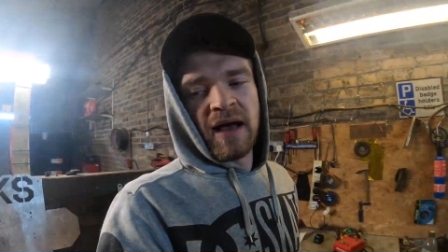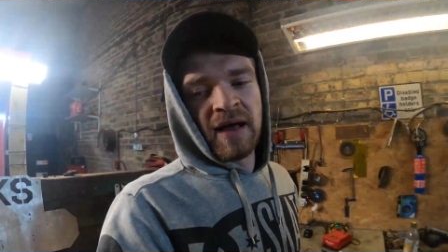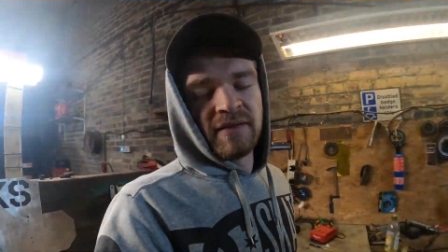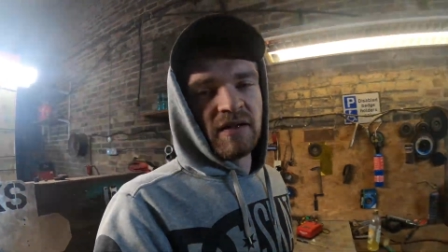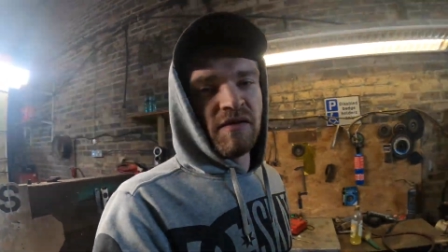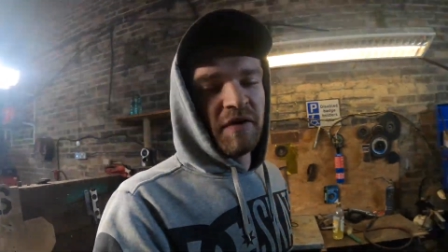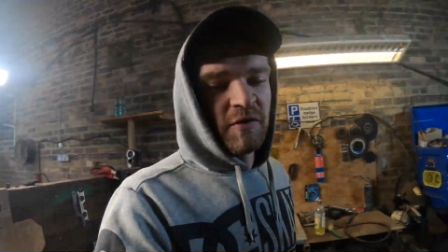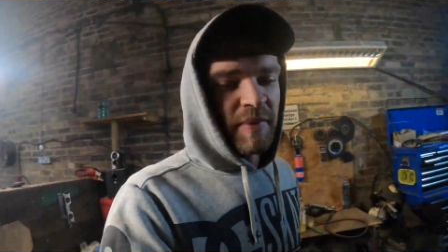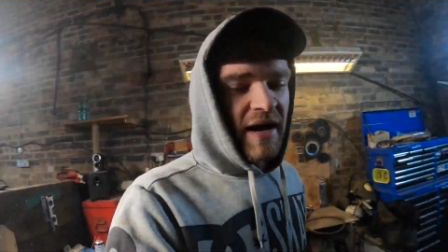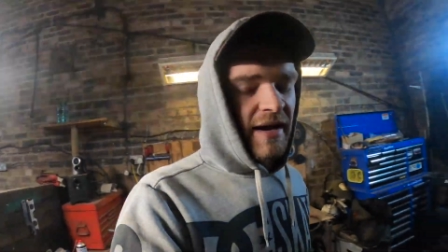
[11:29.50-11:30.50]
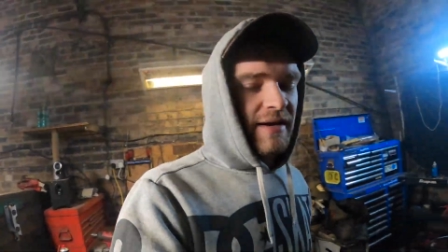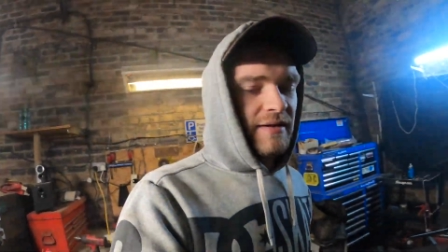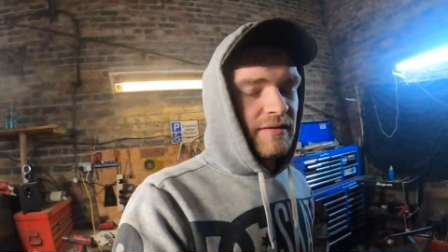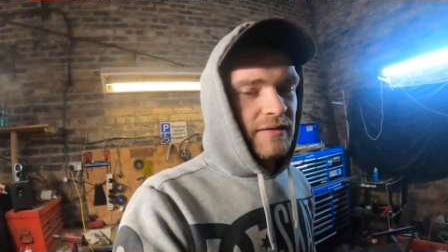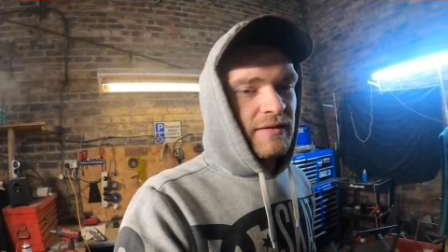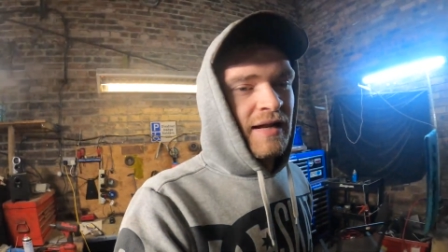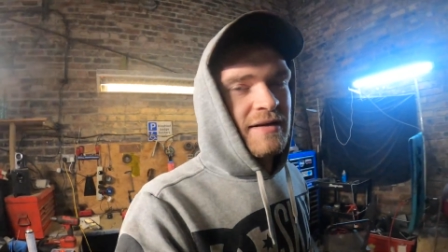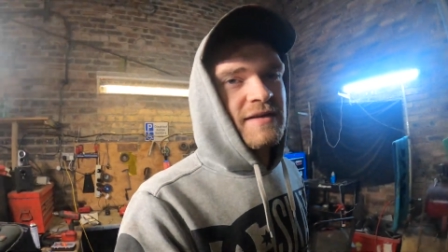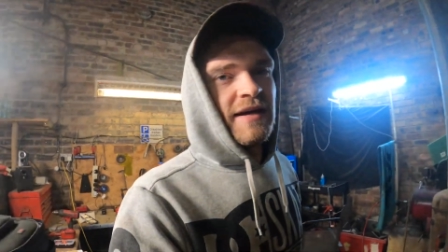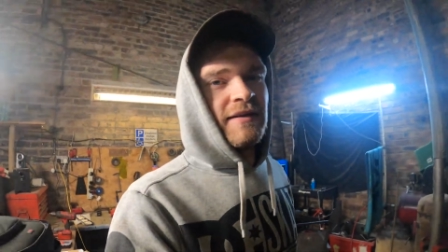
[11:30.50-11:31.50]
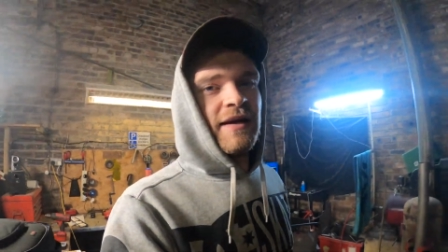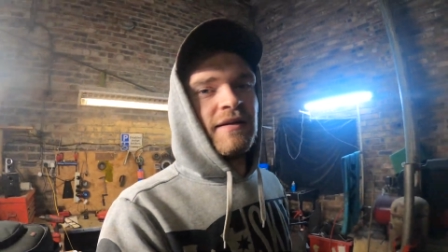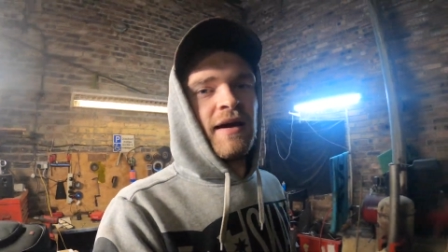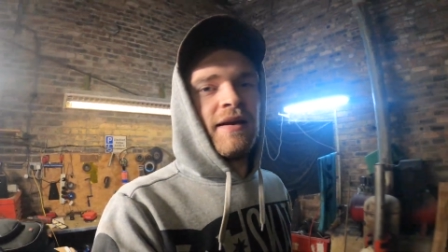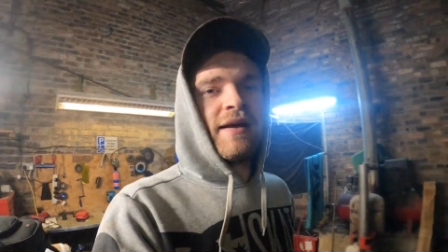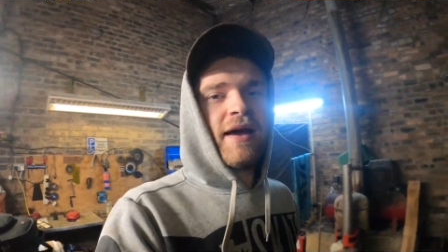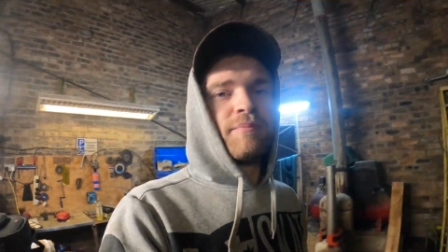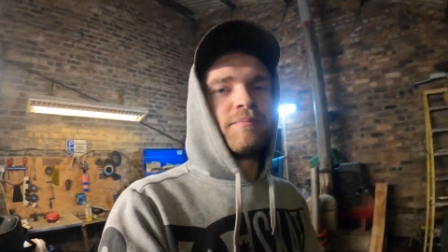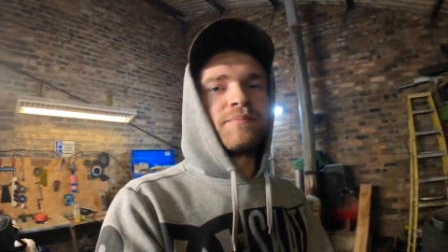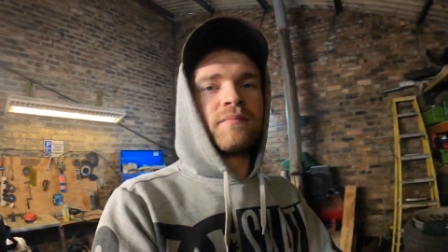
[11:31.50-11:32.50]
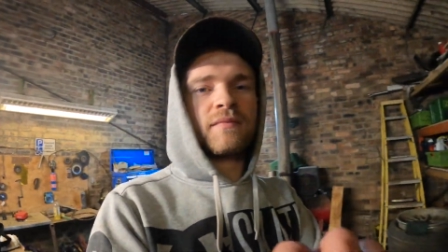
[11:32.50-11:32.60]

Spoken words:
and delivered by next game day, 9 AM.